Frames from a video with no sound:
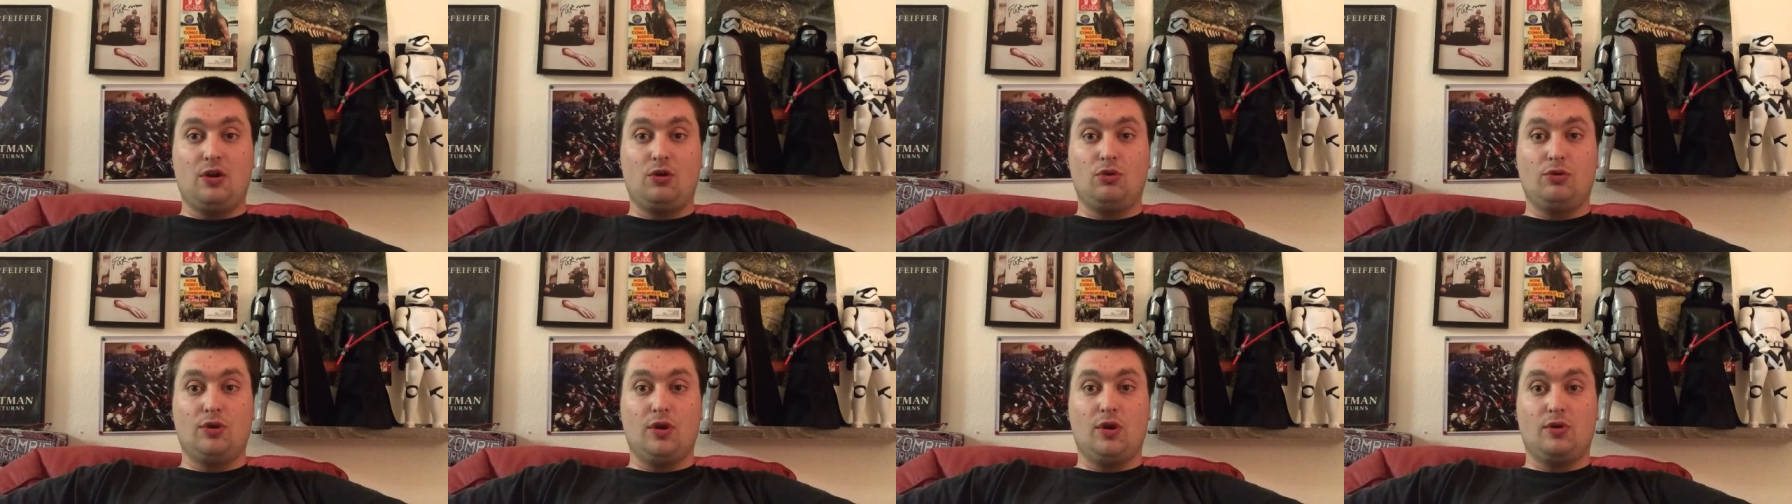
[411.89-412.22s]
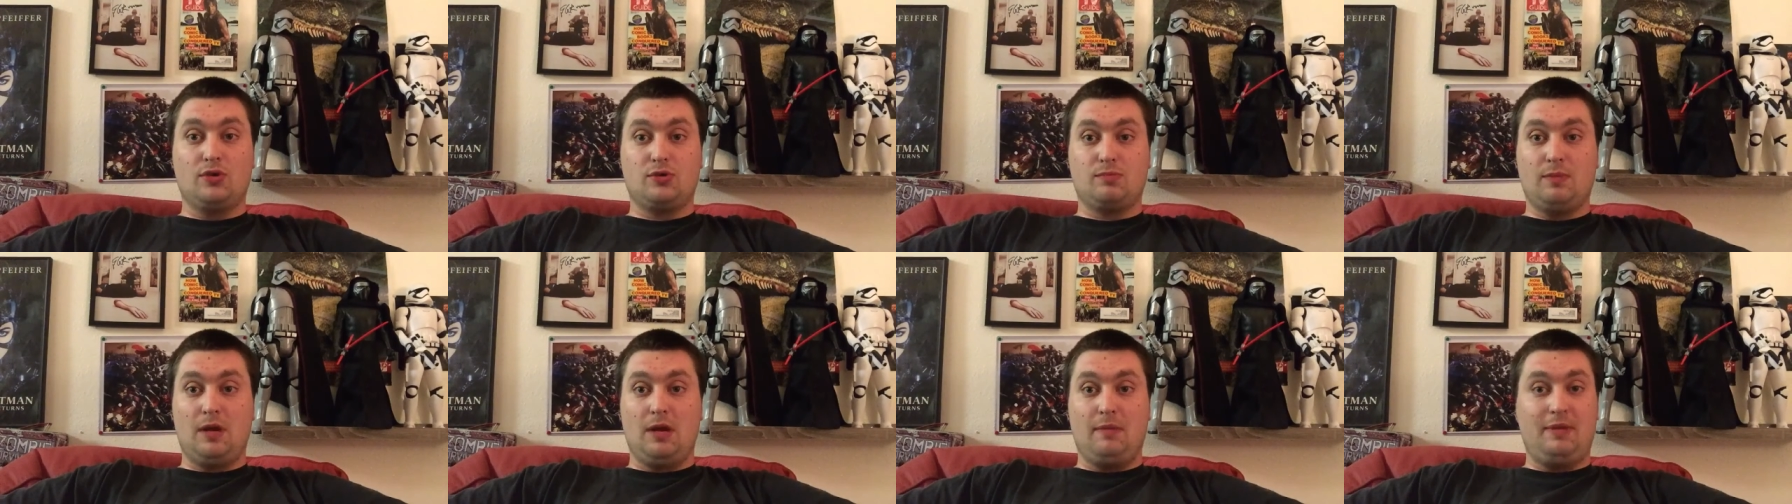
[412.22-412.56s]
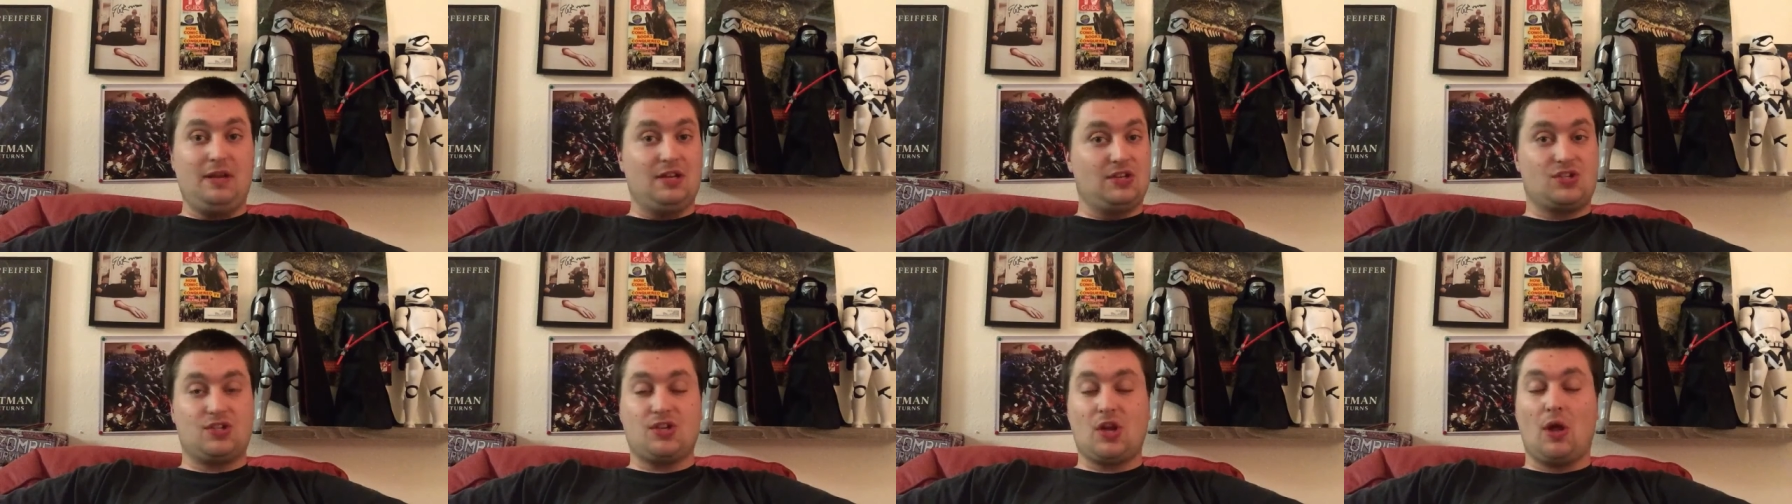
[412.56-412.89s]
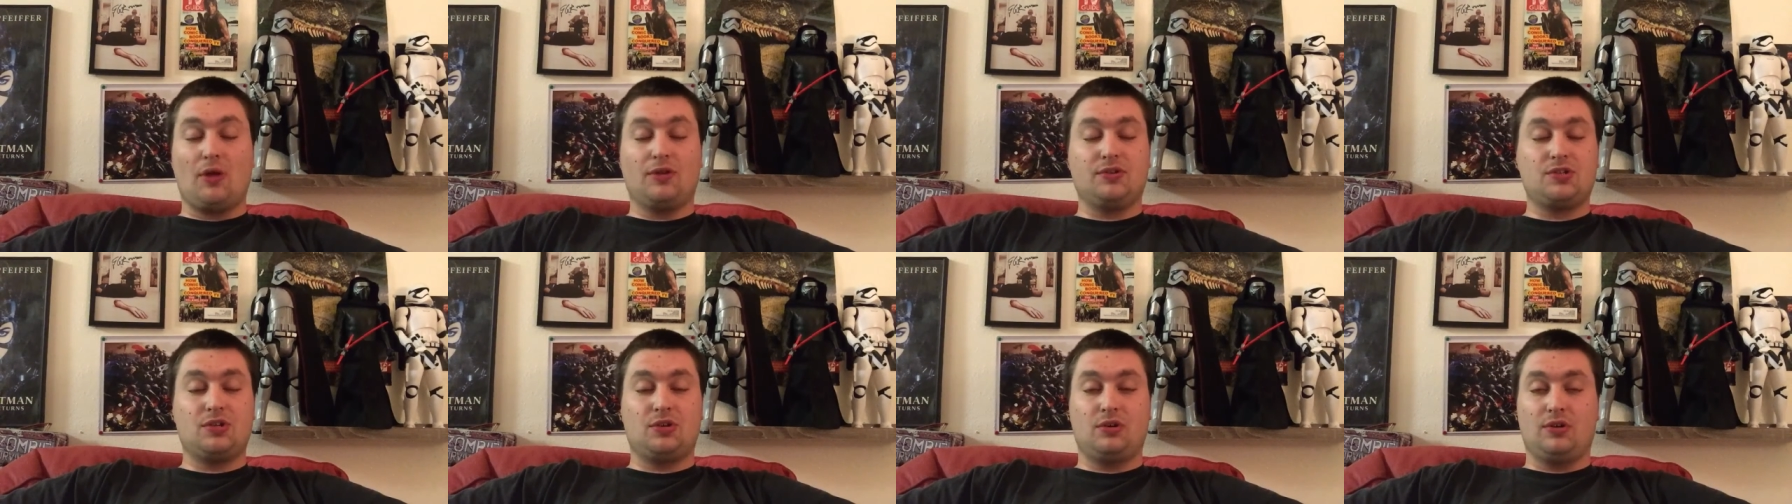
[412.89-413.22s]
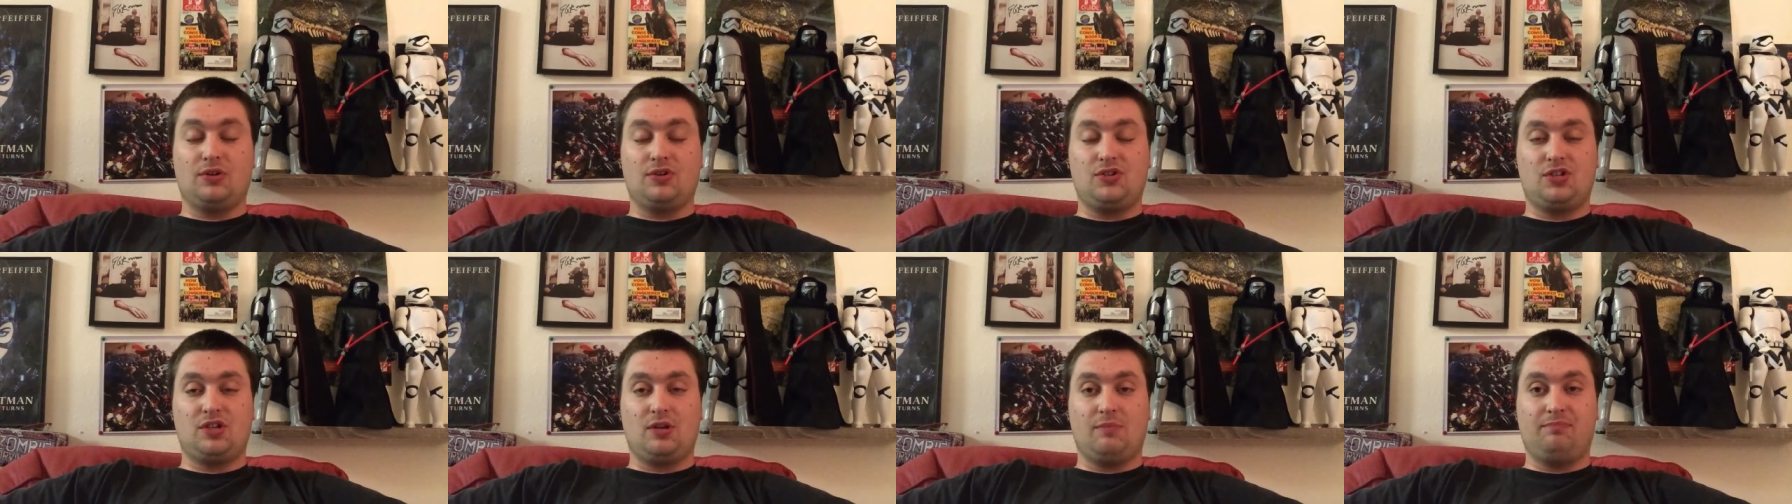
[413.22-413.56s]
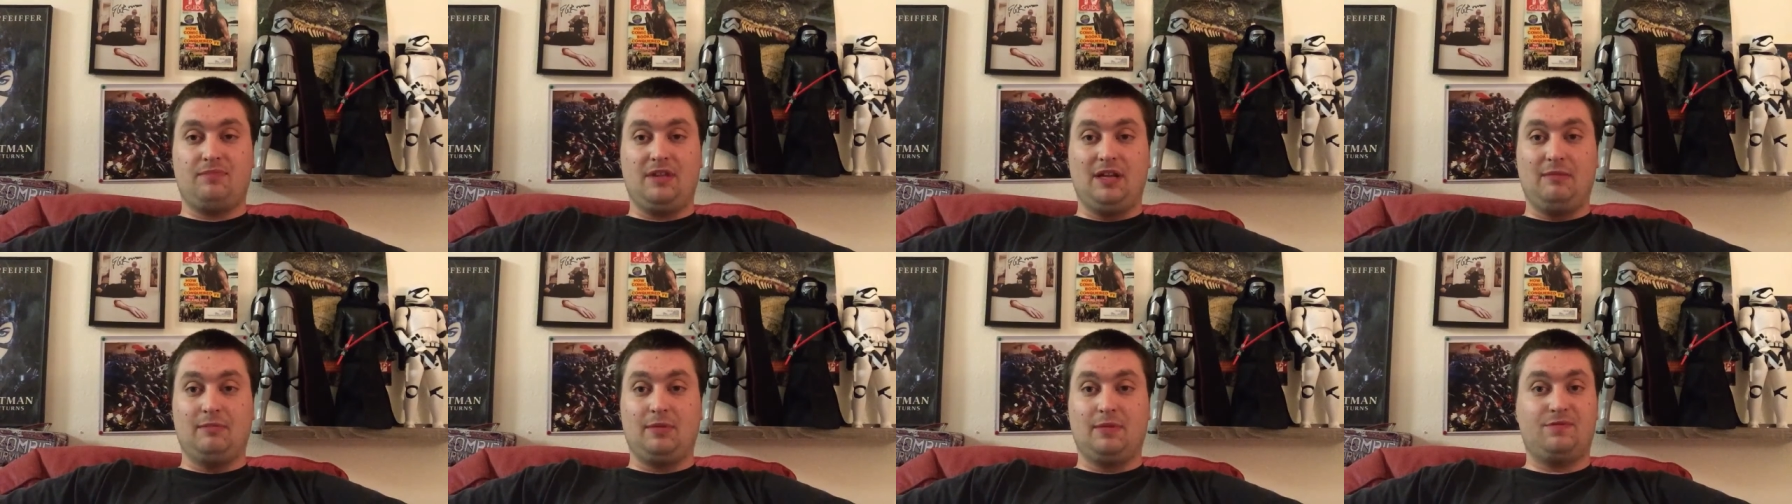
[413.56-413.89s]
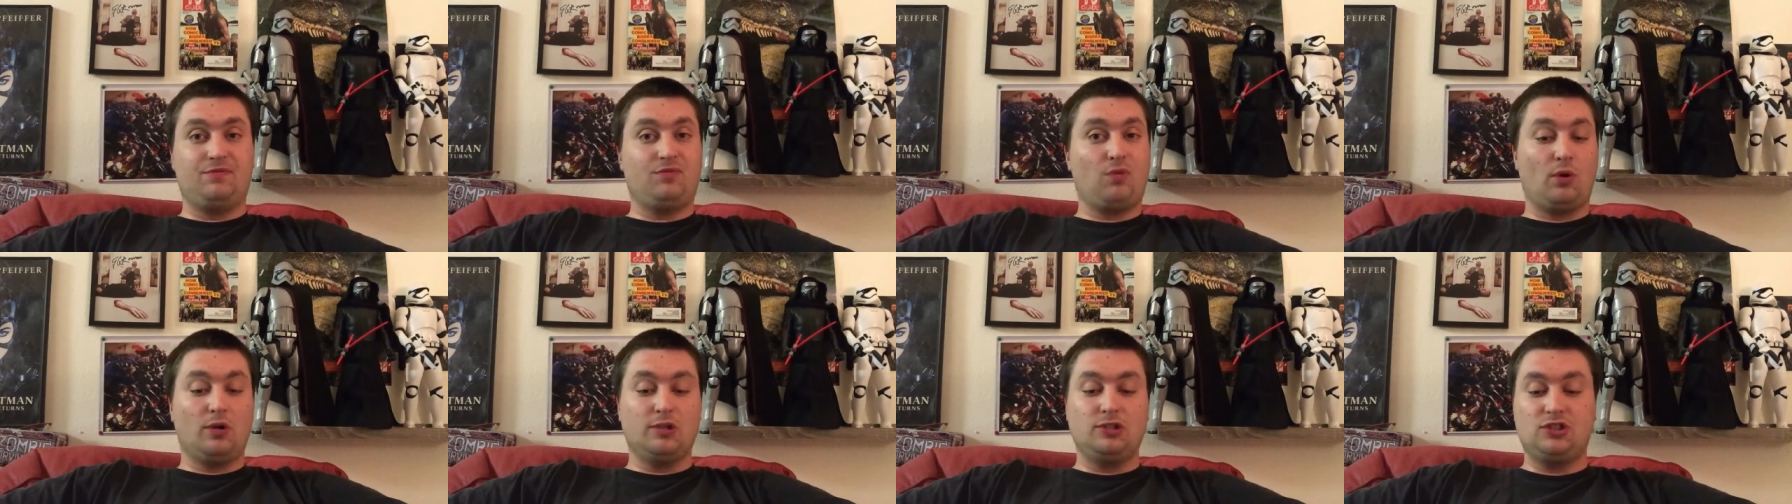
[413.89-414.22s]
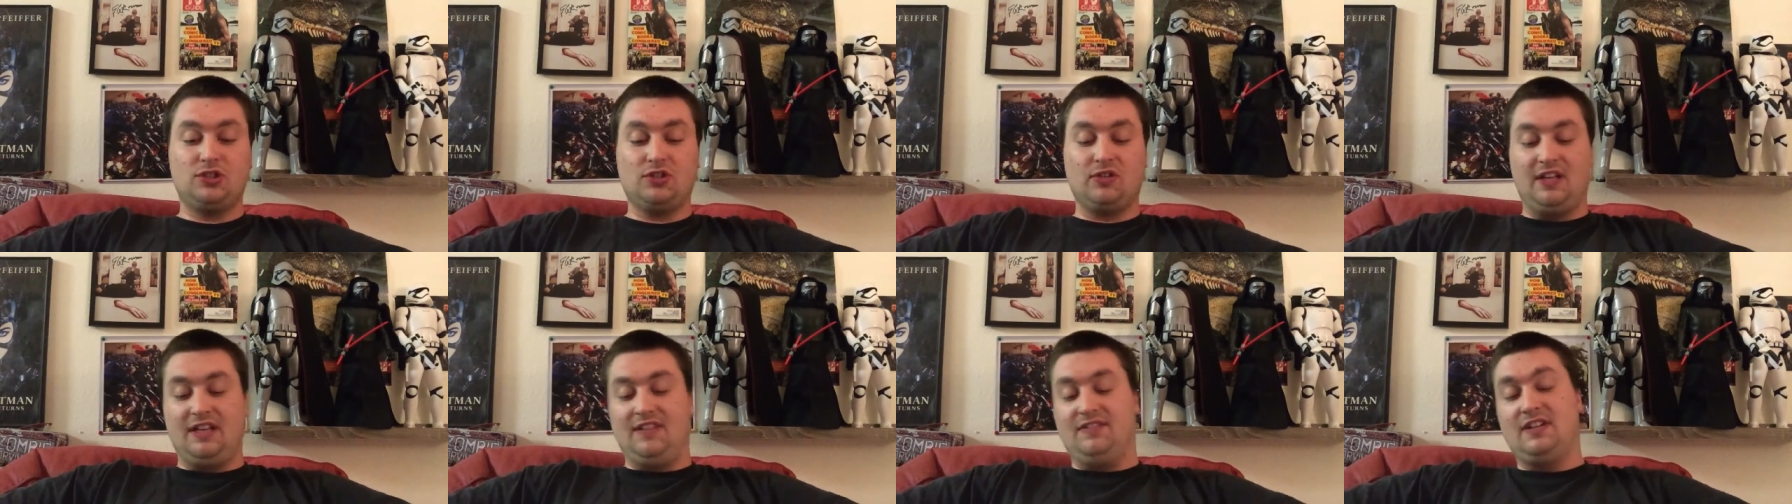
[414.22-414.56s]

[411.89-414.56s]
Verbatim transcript: who knows maybe assault her or something but fortunately